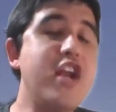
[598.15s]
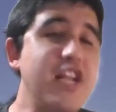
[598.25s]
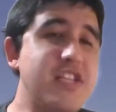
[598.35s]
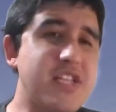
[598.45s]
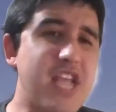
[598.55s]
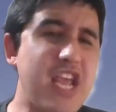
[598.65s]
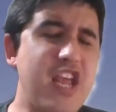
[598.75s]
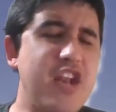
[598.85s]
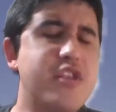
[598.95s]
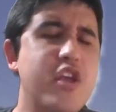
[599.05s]
And not to
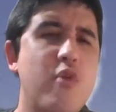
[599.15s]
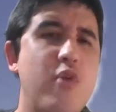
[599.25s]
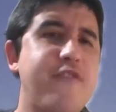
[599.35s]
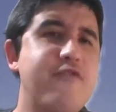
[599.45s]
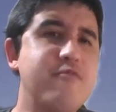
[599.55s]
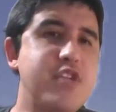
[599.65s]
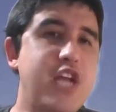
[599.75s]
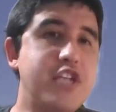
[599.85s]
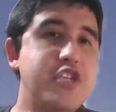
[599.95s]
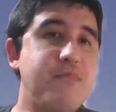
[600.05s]
take anything away from
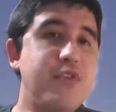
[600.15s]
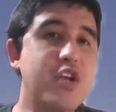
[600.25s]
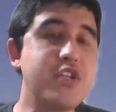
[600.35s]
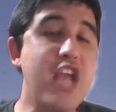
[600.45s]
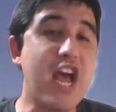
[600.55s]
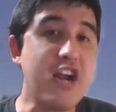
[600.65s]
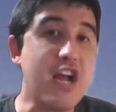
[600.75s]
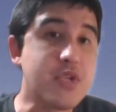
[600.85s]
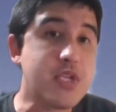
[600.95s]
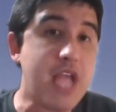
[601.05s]
Dungey because he had
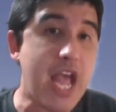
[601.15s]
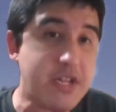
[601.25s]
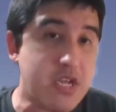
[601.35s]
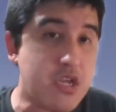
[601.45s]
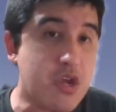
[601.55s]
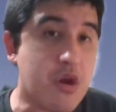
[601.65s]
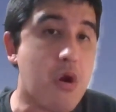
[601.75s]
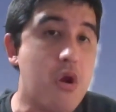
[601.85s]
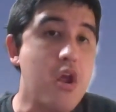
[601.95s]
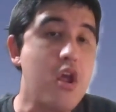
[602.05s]
an outstanding
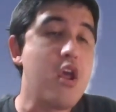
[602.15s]
year.